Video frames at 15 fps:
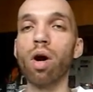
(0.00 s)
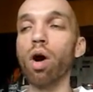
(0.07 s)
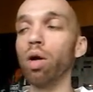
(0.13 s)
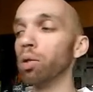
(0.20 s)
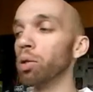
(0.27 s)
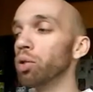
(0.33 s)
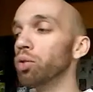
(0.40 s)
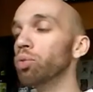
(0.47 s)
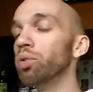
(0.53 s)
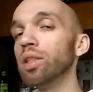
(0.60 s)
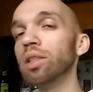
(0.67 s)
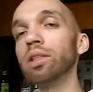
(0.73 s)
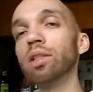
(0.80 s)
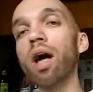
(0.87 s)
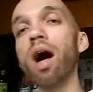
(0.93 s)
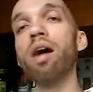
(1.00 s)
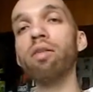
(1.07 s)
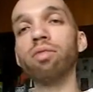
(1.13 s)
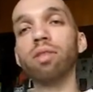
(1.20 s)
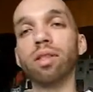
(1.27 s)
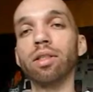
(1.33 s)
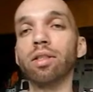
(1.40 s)
are losing
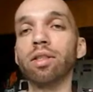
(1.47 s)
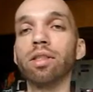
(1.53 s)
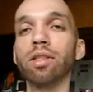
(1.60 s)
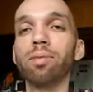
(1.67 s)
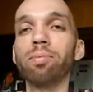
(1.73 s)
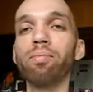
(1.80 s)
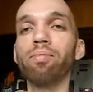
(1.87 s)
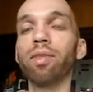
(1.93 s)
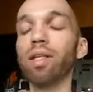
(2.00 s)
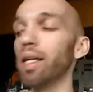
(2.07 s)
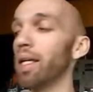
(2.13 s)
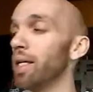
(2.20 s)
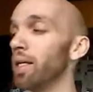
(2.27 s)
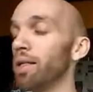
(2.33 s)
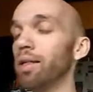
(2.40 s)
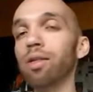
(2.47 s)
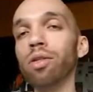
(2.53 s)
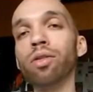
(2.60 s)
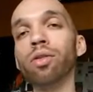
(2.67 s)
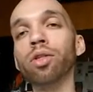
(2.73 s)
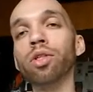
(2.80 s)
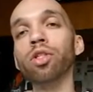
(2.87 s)
confidence in
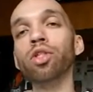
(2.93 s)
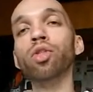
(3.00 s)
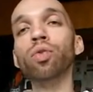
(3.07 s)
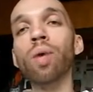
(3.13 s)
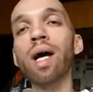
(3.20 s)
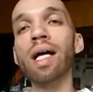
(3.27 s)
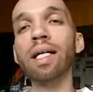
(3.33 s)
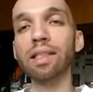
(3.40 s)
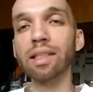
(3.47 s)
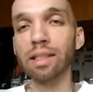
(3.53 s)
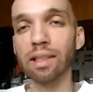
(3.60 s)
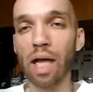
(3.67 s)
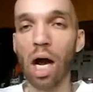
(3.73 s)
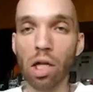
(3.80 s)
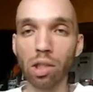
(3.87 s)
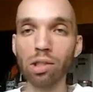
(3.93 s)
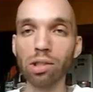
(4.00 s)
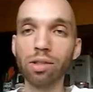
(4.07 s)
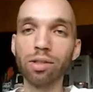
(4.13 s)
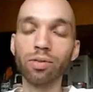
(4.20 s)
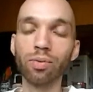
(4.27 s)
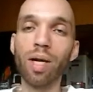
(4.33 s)
the US dollar,
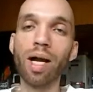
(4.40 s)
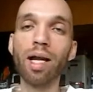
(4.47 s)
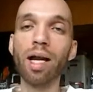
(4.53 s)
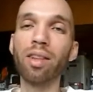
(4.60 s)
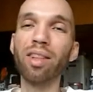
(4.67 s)
right?